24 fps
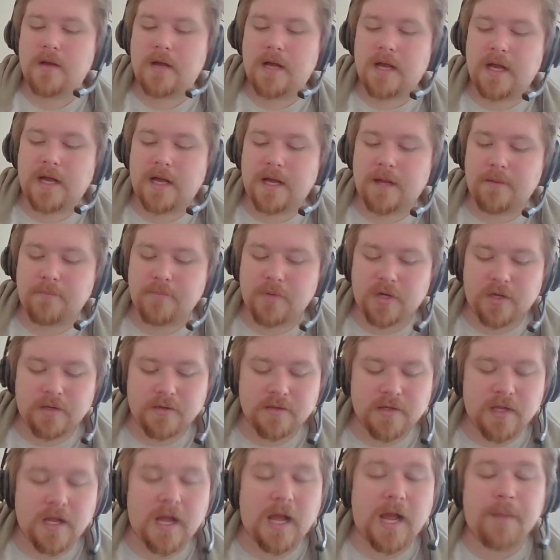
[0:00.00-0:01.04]
But
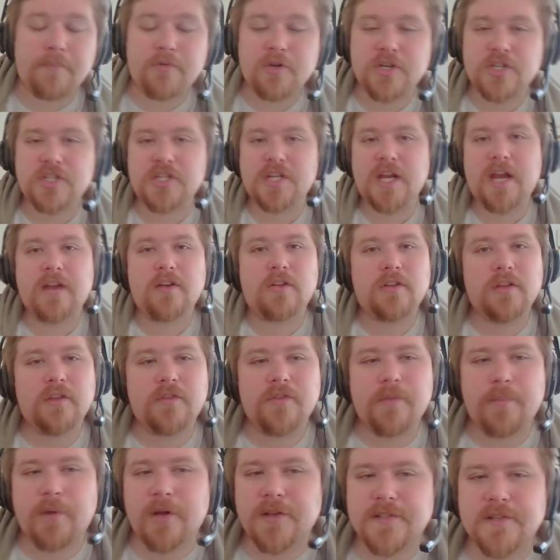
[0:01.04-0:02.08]
I appreciate all
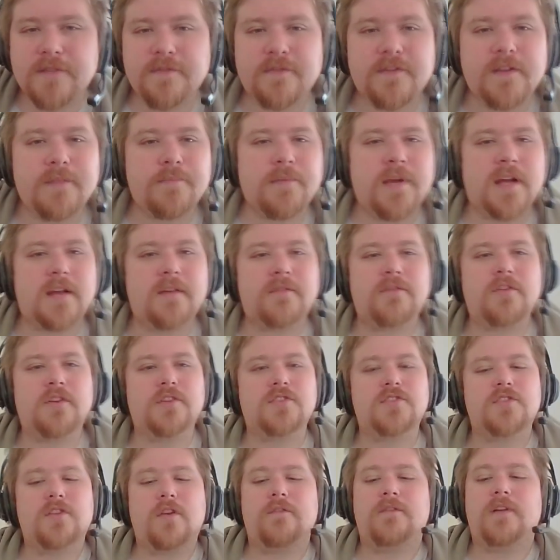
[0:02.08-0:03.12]
of the positive feedback I've
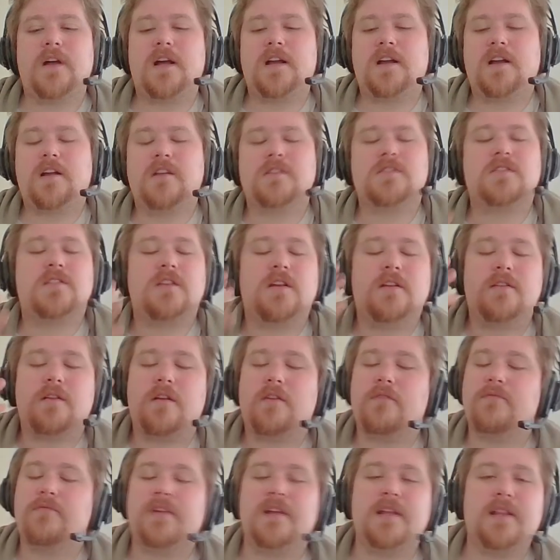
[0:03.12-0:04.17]
gotten so far, guys.
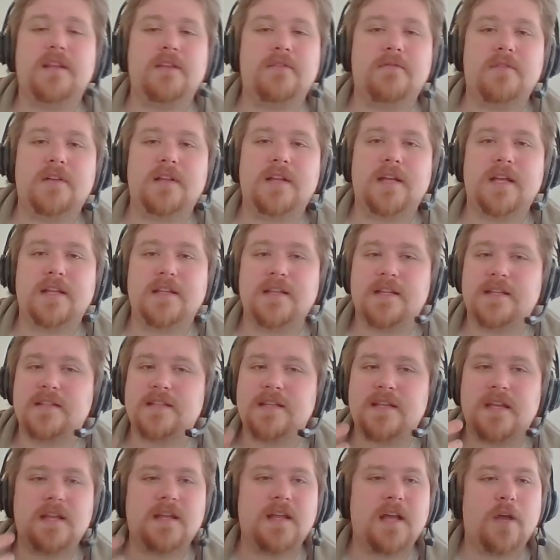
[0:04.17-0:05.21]
Really,
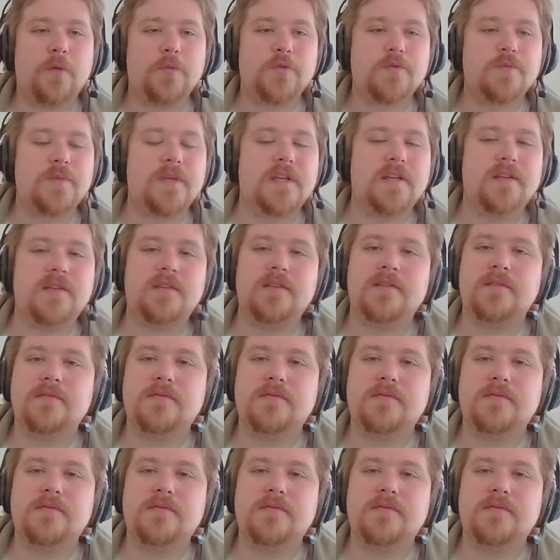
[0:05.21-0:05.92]
it helps me